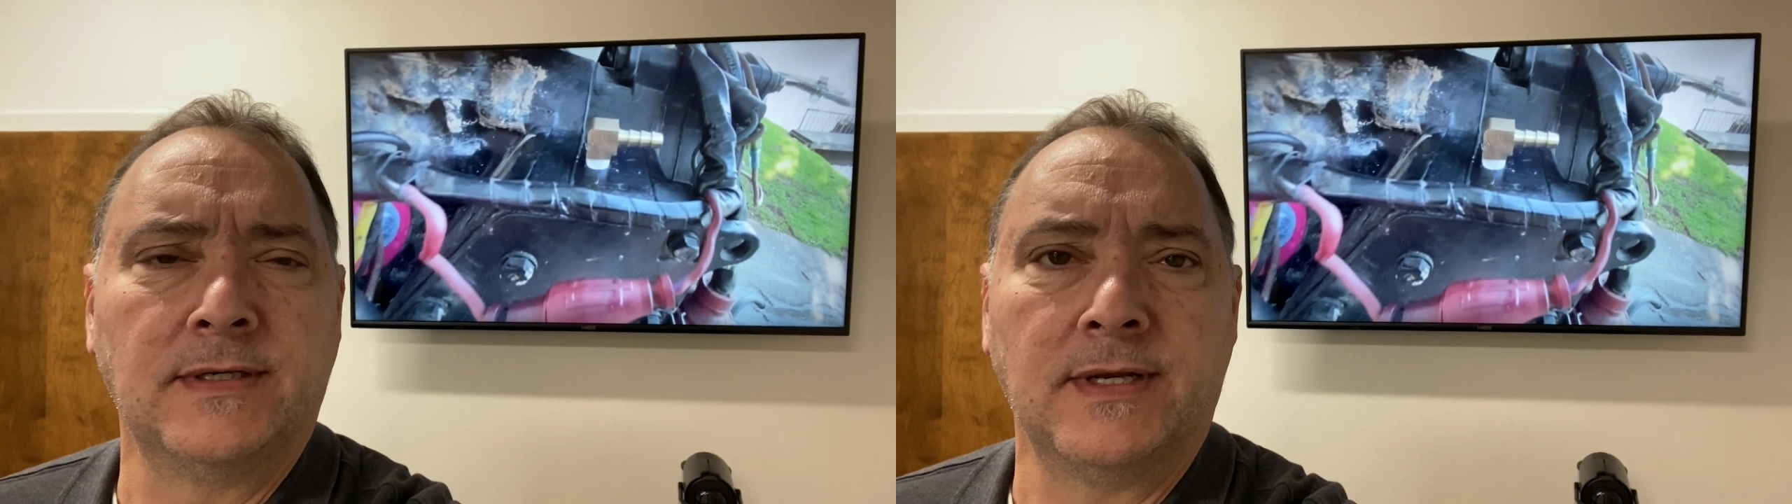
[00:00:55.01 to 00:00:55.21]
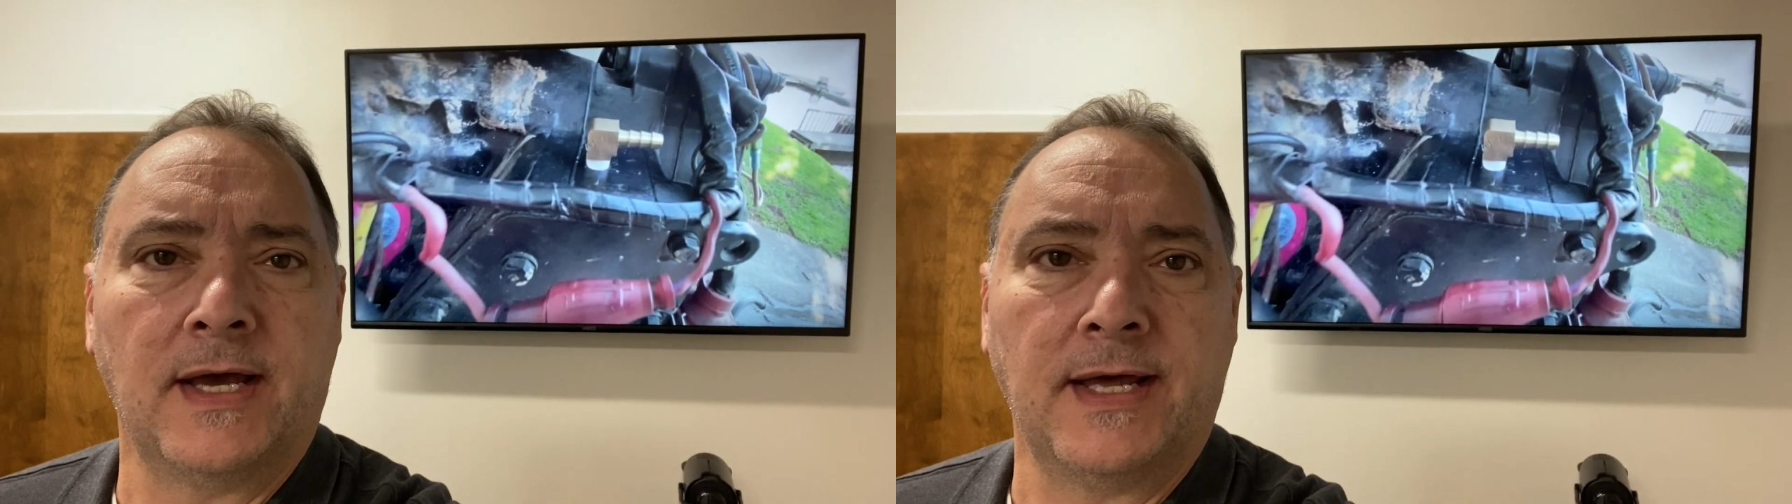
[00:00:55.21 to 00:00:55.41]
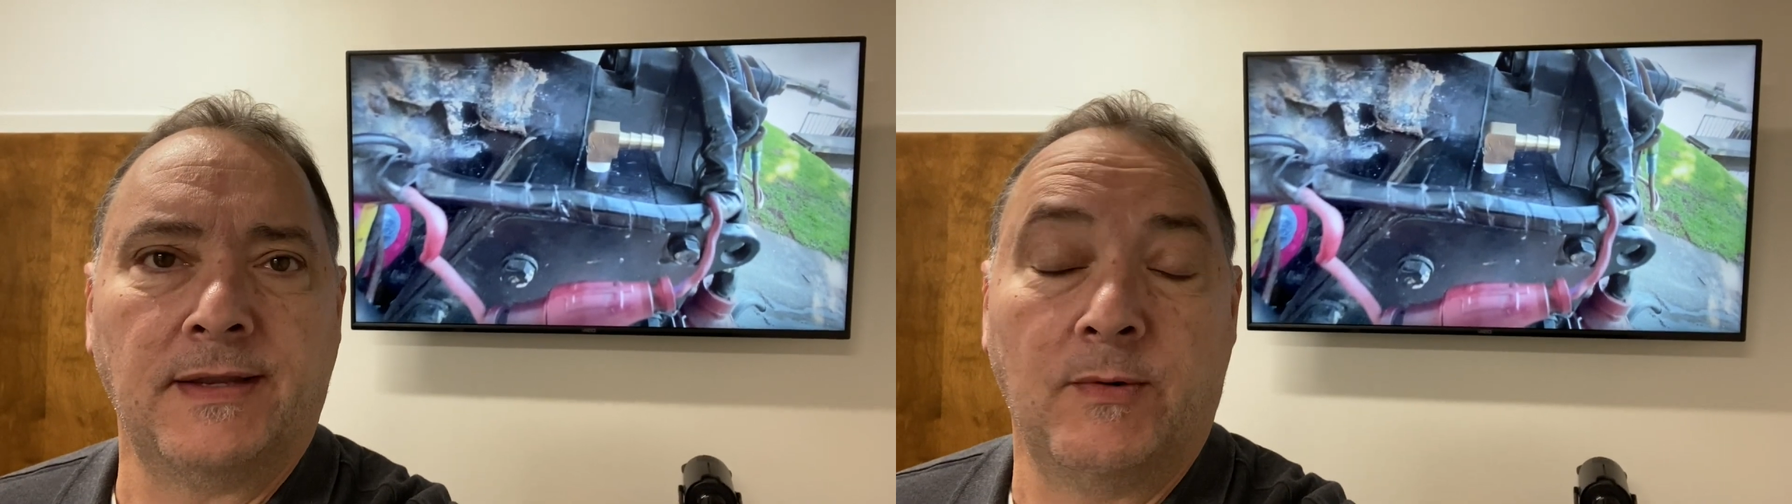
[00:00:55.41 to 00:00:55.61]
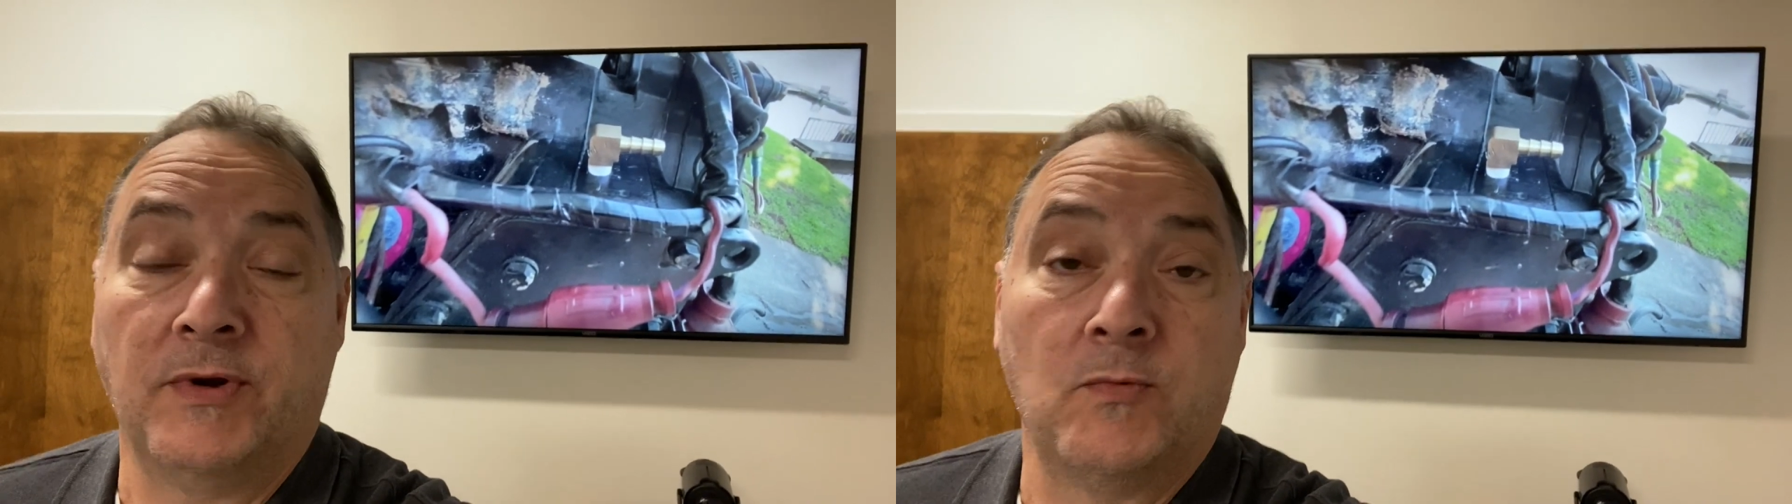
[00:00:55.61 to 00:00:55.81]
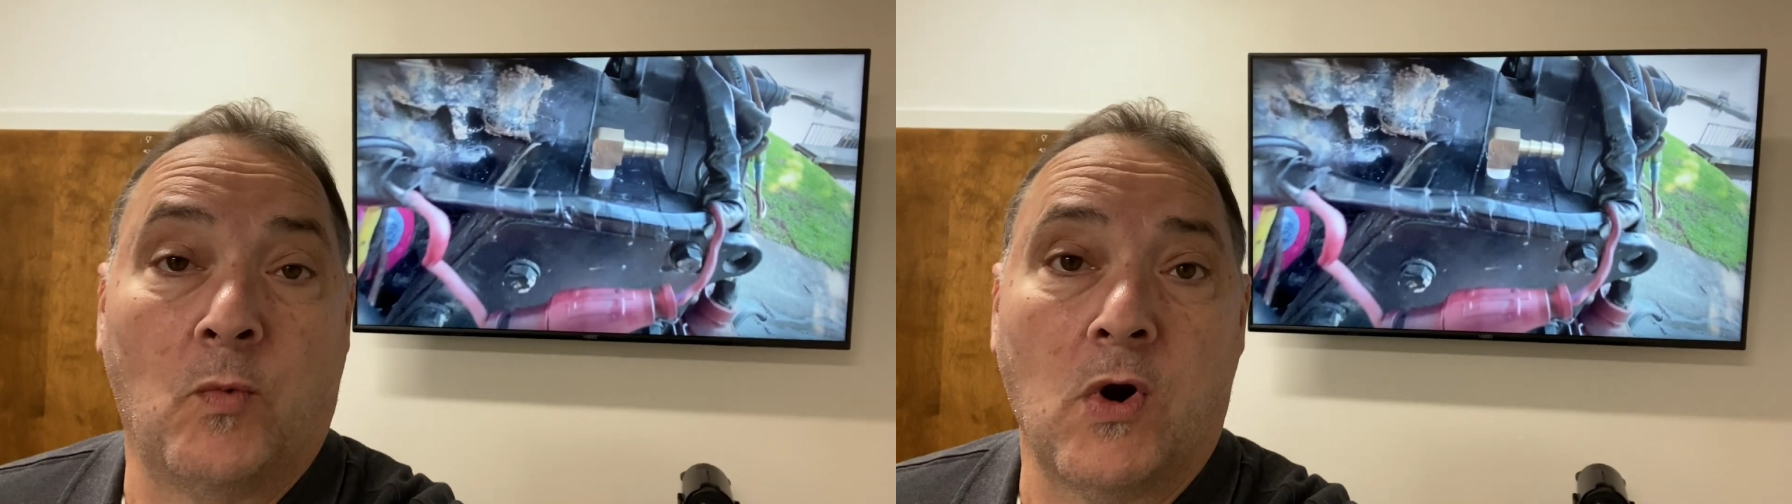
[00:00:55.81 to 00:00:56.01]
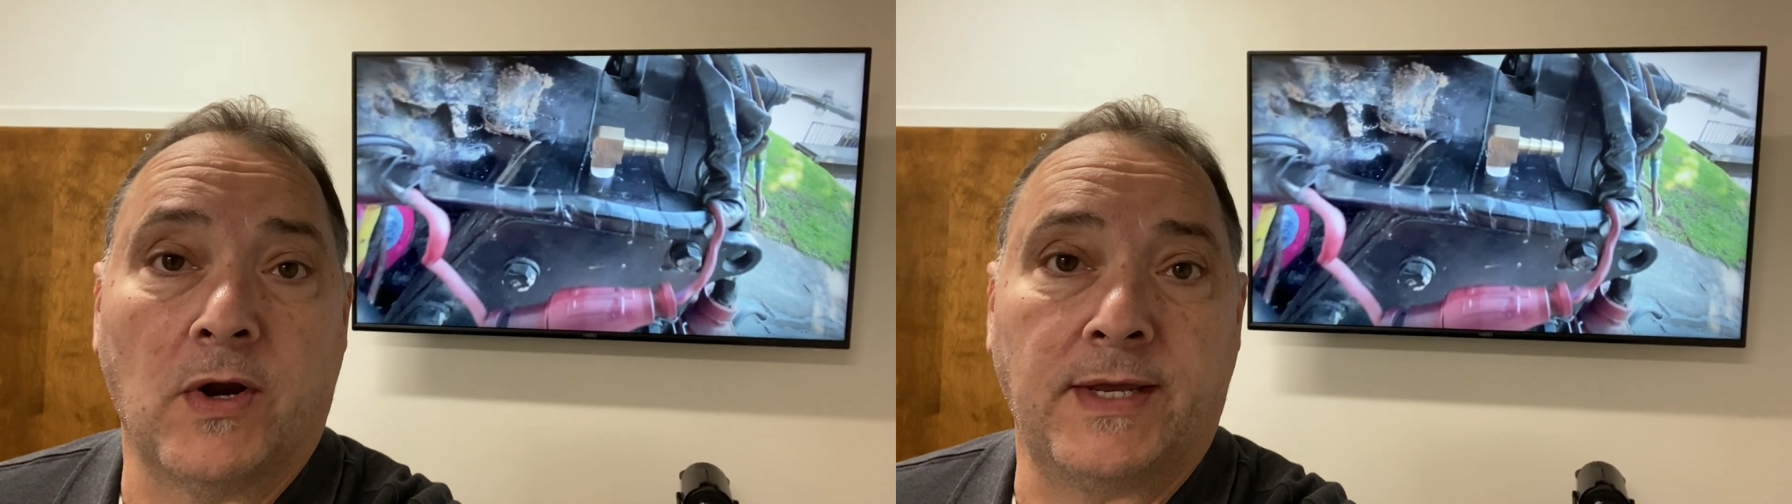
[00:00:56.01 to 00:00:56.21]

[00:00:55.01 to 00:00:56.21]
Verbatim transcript: uh, it wouldn't work.